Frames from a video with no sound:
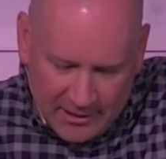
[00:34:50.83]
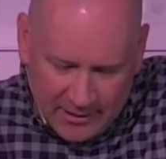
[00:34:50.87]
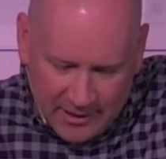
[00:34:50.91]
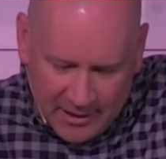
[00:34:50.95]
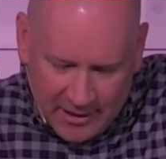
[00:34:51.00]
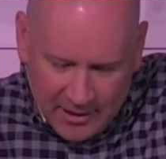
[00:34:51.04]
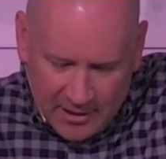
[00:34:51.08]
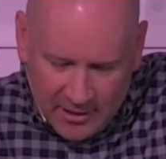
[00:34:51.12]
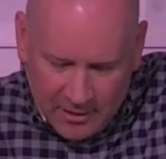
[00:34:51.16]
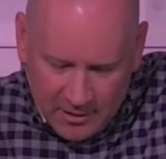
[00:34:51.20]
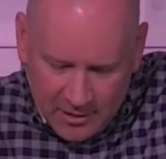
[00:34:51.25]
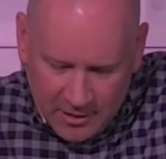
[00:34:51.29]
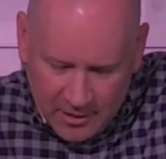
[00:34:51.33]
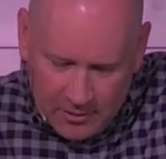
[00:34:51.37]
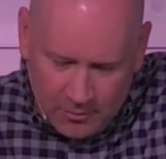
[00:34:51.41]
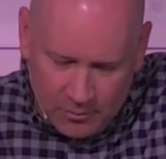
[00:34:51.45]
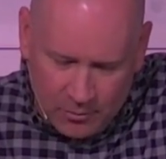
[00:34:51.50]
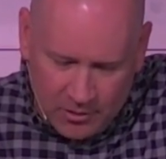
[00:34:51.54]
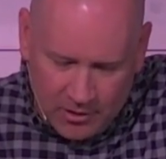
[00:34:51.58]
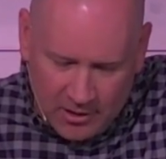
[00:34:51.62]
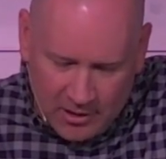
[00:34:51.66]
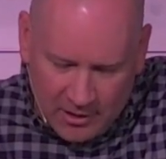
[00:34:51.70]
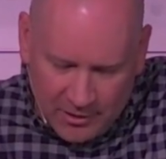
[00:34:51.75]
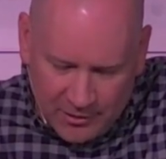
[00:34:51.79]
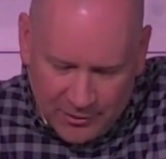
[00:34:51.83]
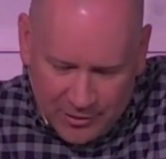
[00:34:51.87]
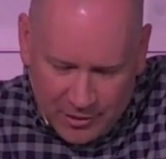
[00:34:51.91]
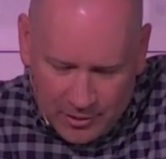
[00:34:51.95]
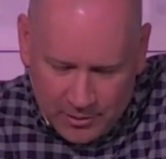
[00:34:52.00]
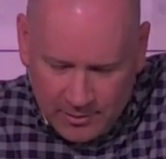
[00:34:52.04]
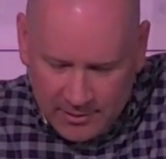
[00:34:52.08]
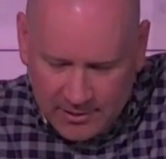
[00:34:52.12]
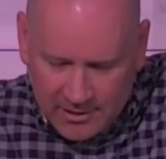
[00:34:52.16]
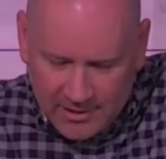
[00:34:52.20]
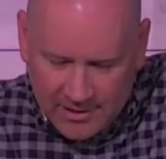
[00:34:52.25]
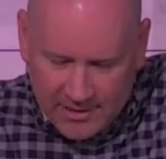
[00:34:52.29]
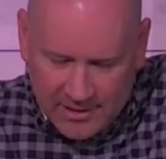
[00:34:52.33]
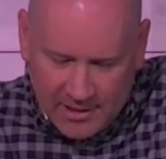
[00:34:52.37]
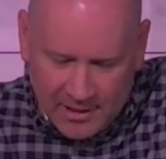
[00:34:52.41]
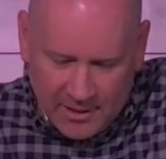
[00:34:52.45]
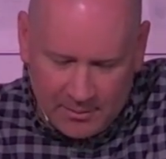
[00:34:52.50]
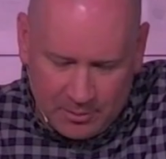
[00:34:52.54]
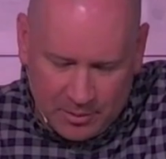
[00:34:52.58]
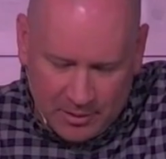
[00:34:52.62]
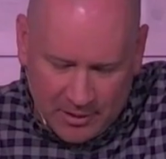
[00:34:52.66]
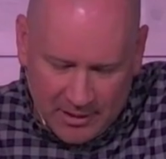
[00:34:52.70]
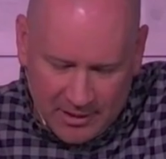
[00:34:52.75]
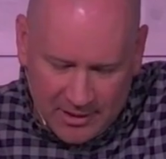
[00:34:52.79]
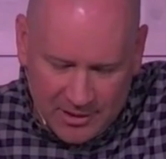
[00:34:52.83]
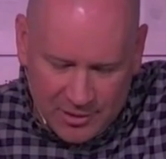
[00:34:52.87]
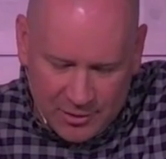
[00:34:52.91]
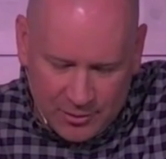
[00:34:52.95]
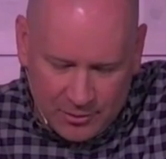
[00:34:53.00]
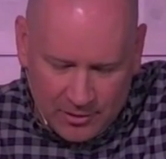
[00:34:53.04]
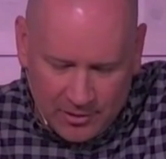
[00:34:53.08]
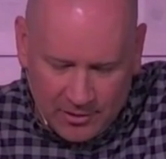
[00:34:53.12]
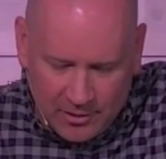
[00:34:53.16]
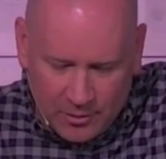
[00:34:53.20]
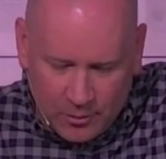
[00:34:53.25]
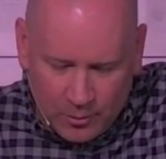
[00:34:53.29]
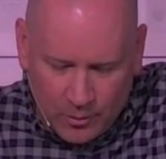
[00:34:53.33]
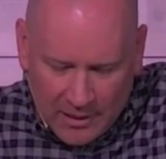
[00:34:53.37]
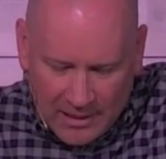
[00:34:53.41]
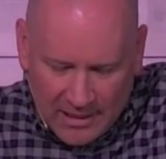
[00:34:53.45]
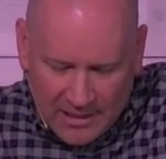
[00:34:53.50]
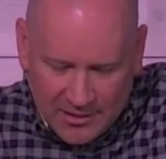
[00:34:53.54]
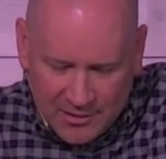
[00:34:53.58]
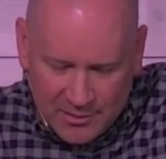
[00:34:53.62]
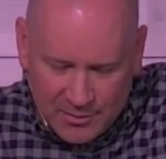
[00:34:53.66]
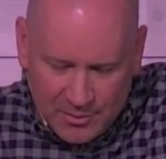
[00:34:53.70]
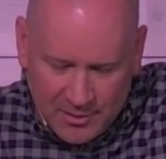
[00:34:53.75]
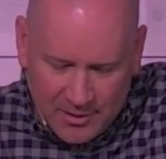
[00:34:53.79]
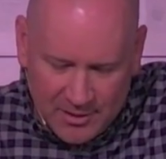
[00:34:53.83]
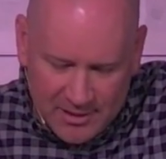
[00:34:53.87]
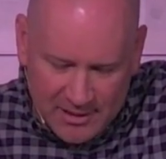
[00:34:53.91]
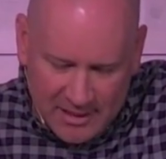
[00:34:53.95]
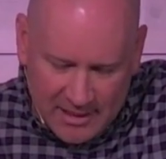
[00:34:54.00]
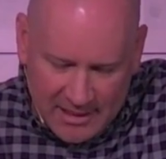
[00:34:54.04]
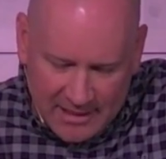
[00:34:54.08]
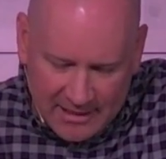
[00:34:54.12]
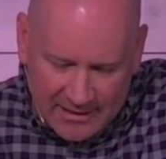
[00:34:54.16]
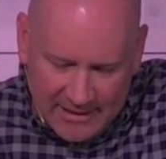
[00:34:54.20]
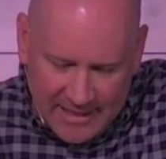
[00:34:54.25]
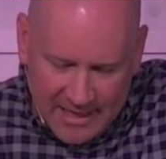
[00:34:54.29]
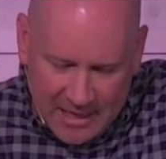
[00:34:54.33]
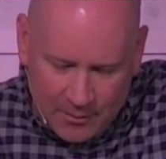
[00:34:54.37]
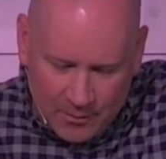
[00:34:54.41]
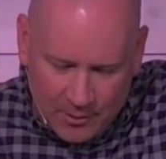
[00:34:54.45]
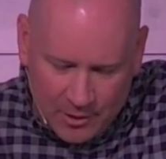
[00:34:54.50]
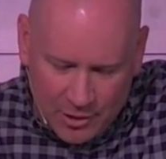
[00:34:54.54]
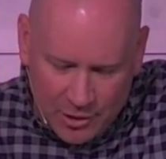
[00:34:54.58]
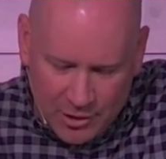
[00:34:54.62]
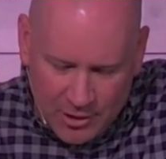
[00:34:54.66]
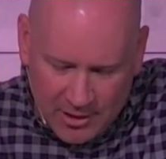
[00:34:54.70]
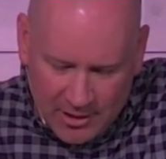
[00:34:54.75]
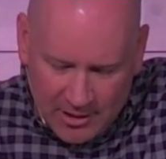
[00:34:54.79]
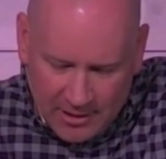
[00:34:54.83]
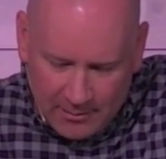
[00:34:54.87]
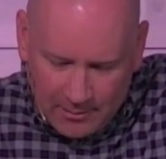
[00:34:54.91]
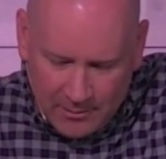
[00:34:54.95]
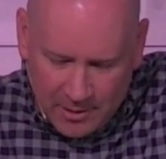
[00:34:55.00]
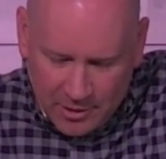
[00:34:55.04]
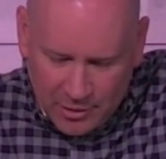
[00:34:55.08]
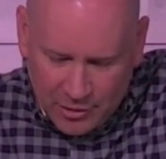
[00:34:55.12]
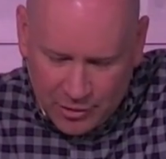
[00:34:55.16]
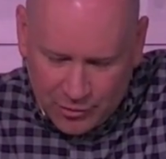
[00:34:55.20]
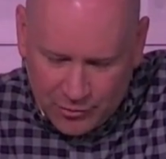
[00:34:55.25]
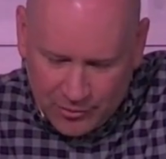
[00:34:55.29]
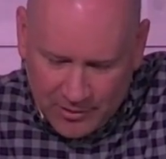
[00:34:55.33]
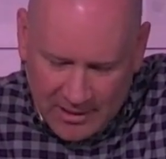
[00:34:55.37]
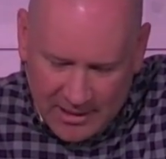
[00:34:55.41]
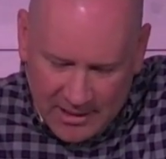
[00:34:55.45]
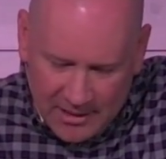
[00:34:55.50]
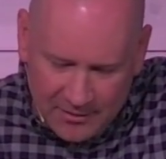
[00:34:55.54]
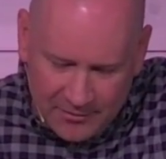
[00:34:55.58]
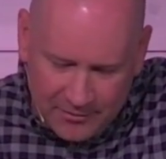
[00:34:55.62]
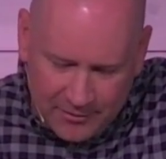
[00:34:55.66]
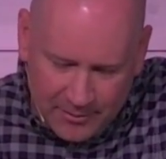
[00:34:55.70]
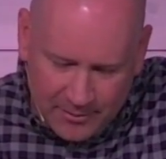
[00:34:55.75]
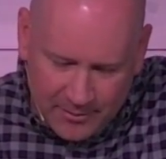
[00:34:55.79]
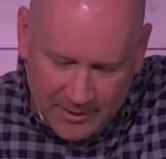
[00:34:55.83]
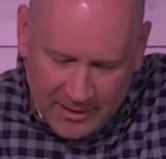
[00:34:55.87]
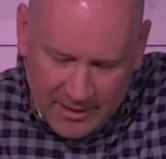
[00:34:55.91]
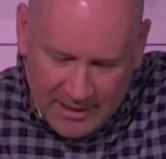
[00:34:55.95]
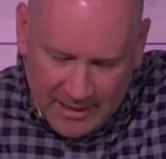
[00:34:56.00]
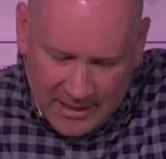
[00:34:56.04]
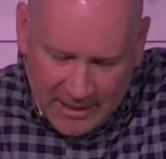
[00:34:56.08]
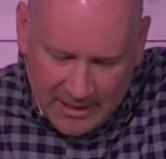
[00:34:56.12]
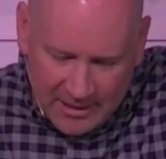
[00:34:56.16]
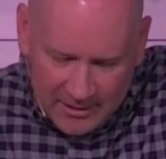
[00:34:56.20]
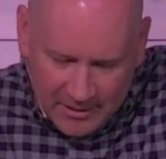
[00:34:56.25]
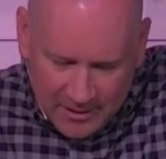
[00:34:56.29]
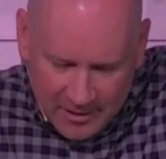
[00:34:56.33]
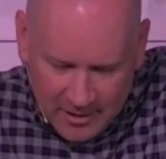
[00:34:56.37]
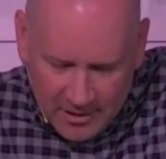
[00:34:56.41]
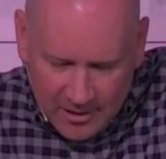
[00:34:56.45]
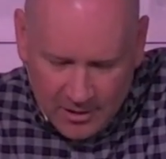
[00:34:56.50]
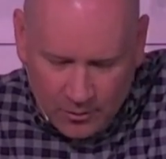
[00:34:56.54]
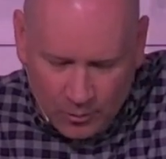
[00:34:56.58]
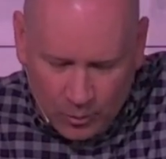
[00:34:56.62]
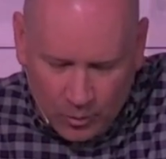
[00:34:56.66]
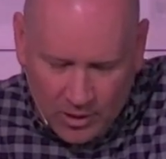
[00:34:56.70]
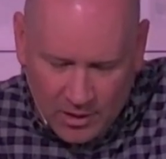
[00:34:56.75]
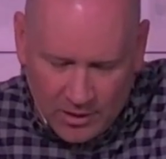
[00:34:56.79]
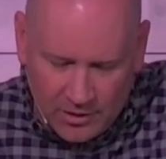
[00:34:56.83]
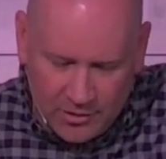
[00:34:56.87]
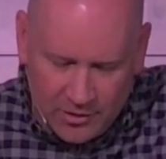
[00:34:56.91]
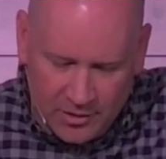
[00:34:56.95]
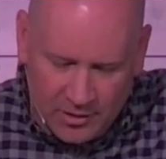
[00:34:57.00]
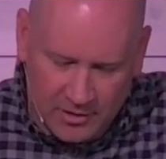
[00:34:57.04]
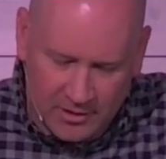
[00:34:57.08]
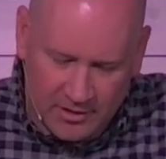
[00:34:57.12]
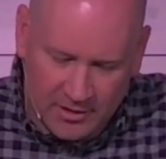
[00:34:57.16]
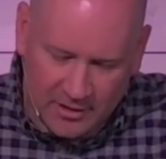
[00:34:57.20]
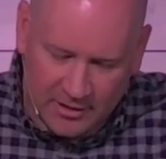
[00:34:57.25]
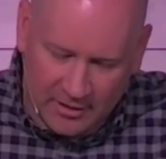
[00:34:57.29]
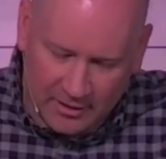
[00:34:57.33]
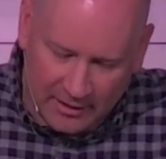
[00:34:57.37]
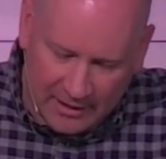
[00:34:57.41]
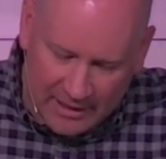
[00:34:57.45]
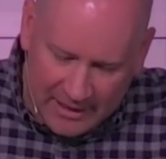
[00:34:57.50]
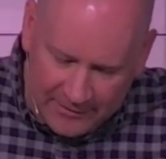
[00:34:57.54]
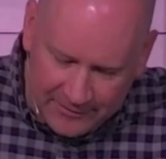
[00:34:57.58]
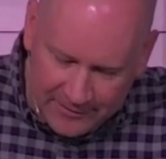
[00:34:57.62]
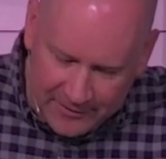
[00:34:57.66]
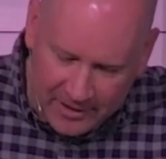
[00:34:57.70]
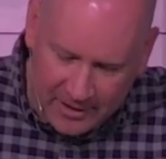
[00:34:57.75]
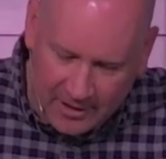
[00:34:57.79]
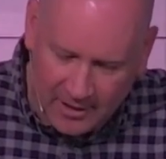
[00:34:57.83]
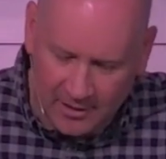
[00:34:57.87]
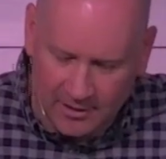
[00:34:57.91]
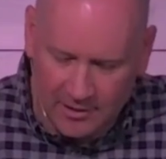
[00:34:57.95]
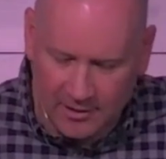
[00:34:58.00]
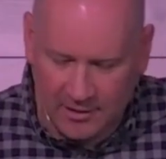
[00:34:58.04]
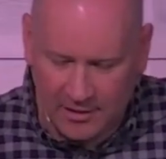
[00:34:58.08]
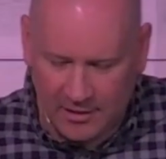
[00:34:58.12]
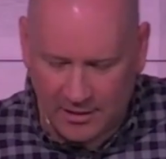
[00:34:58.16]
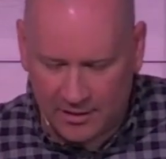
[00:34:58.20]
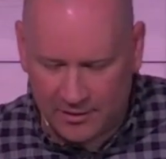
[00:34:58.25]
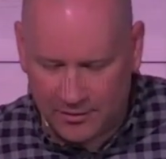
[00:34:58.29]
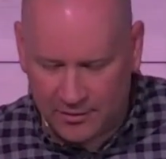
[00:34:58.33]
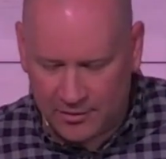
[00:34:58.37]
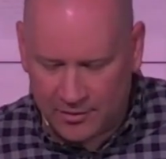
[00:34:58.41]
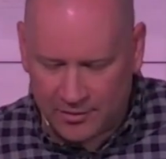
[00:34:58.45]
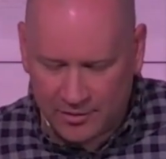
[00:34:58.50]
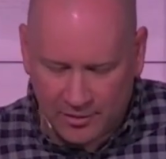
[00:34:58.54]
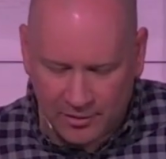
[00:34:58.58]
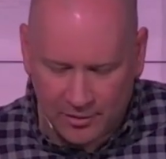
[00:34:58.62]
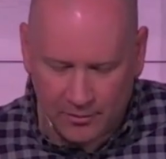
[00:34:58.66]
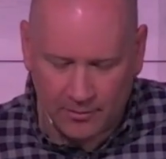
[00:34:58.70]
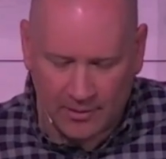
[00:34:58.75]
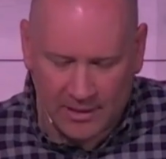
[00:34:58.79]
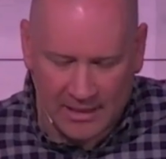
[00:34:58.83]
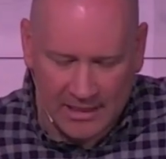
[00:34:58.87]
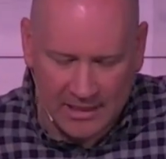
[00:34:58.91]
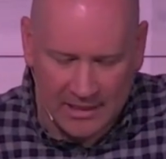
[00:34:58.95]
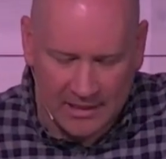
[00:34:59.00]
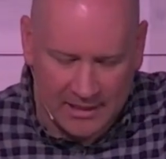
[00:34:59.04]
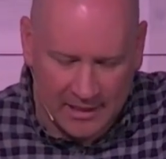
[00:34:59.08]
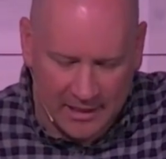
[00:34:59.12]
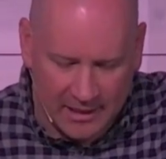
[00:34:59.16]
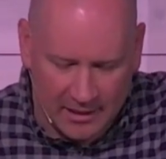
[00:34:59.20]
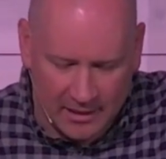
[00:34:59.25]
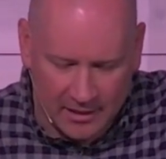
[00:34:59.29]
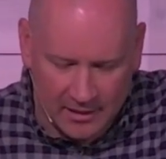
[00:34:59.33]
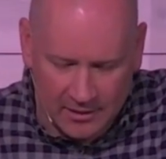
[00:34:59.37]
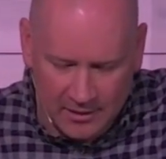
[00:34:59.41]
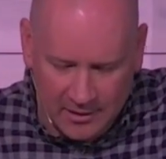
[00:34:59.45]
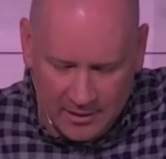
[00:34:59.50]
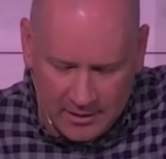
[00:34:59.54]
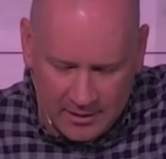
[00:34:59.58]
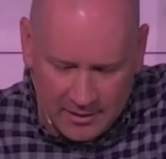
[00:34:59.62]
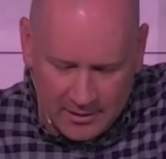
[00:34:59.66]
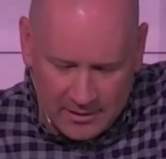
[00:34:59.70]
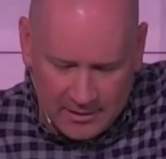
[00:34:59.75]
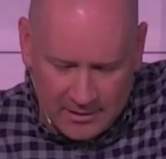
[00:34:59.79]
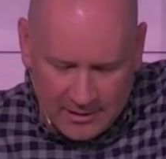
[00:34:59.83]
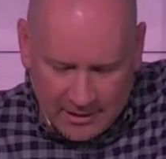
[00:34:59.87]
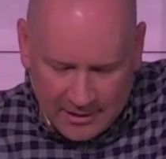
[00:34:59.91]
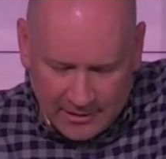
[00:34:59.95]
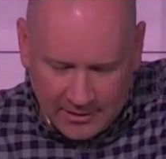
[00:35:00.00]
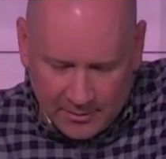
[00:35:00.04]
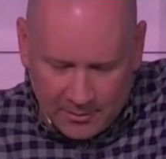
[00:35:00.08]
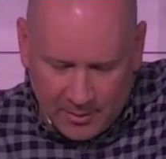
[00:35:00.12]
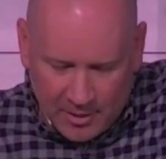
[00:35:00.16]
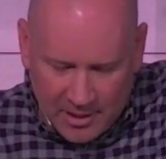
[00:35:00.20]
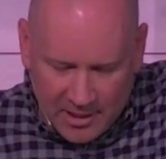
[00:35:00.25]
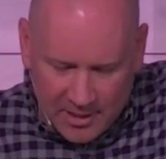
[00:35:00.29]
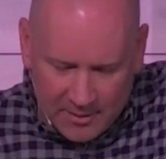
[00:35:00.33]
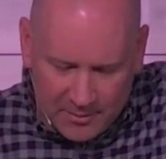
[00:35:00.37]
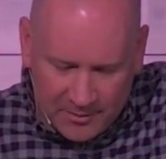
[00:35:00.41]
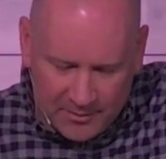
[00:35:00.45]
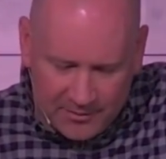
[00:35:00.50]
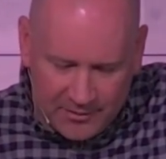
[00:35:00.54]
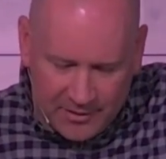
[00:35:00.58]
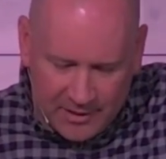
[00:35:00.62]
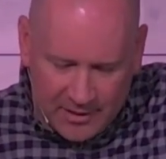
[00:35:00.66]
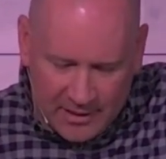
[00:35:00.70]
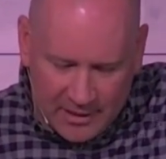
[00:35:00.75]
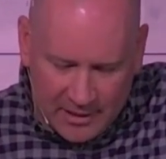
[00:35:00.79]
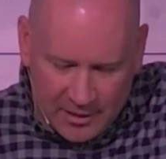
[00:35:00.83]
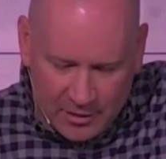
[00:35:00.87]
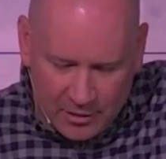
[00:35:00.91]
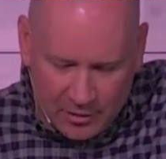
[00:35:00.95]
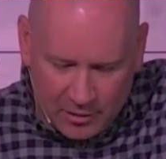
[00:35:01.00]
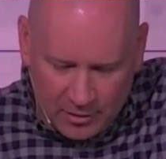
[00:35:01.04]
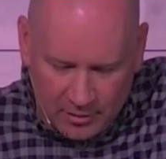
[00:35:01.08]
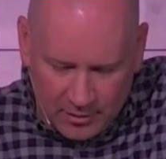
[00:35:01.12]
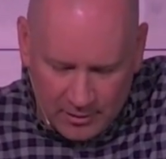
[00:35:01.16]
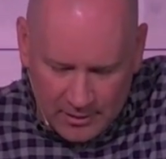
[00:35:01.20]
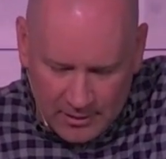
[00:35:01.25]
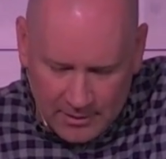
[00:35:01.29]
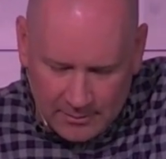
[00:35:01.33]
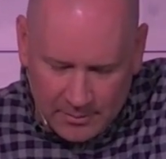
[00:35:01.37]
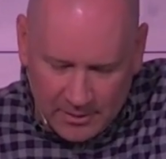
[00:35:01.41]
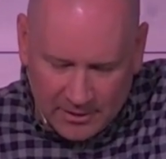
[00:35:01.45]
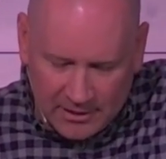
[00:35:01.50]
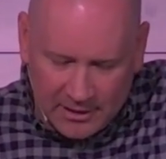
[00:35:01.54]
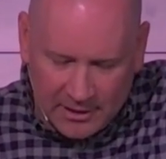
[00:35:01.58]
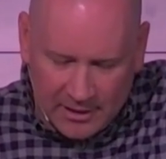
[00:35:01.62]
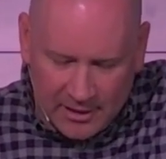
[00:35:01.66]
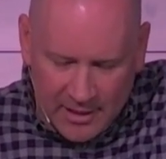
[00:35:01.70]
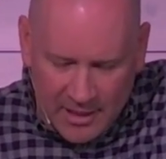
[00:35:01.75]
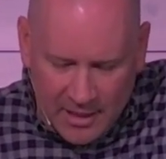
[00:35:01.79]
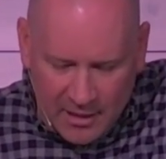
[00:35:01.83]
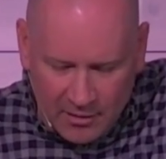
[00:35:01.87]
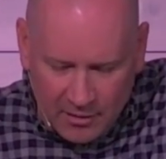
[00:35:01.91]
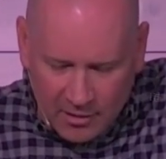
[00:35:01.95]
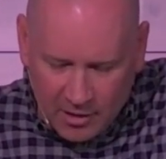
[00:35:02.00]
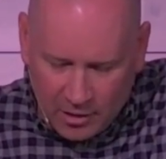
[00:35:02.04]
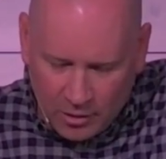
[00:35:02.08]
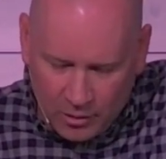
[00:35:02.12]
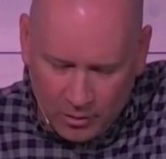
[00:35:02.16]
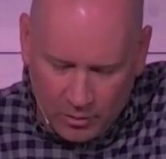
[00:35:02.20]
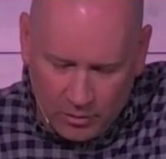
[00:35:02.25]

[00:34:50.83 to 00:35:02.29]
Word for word: There were also in the same place two other ways beside that which came straight from the gate one turned to the left hand and the other to the right hand at the bottom of the hill. But the narrow